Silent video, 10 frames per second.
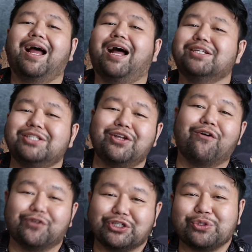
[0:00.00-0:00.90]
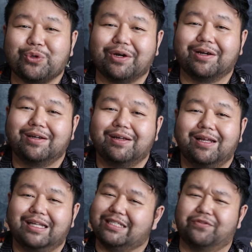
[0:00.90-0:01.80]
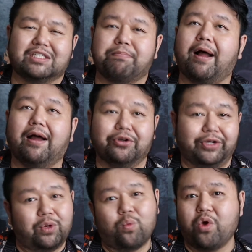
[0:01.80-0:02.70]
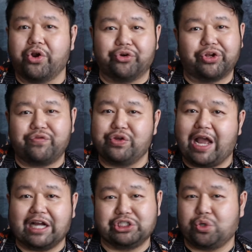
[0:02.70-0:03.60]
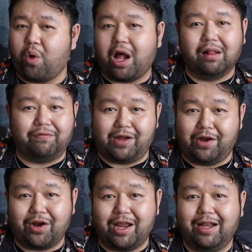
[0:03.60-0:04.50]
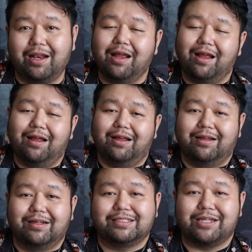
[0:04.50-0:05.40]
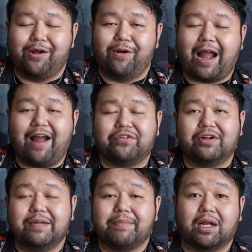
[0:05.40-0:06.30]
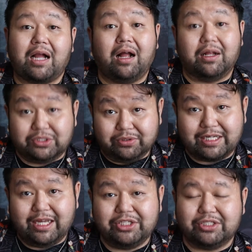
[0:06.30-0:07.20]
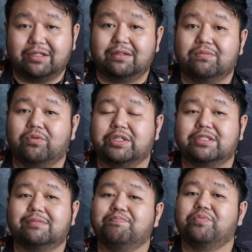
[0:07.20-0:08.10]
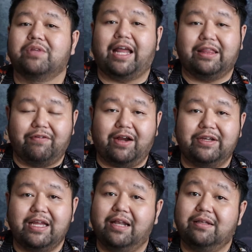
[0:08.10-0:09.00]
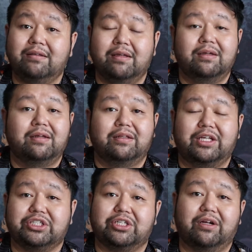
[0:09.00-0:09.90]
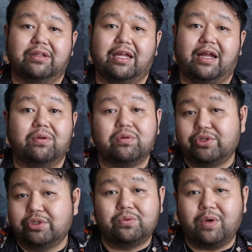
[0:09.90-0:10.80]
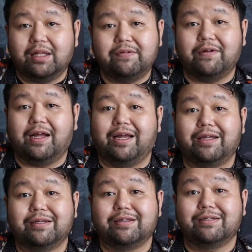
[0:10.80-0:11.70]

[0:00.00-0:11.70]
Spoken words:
to know for sure, instead of just pondering and wondering if you actually qualify, right? So after I did my consultation, which at the very end, they shared that you qualify.